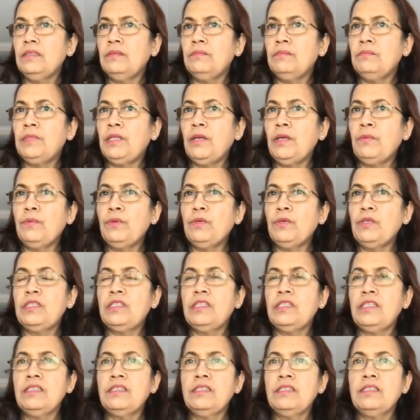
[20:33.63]
there was
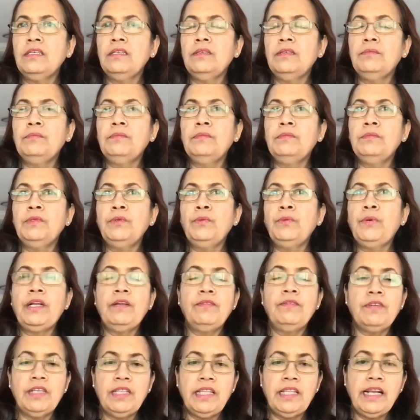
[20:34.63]
this
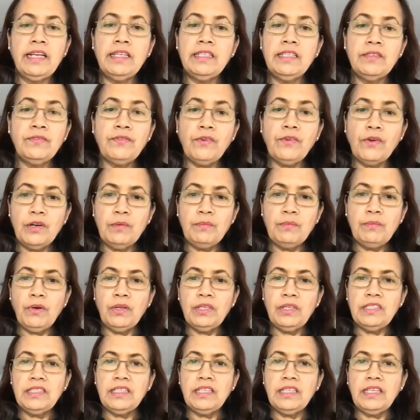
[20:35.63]
whenever there is foreign
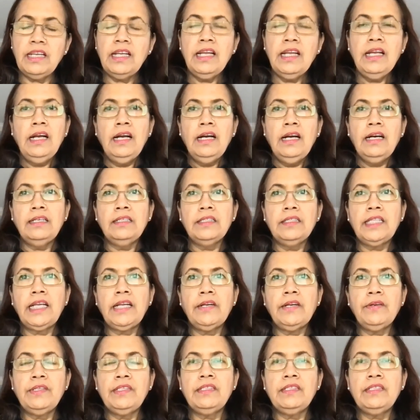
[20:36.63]
policy,
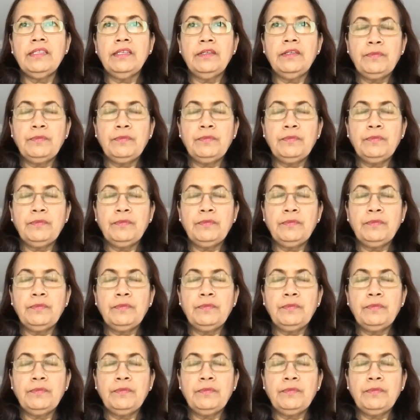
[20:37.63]
there is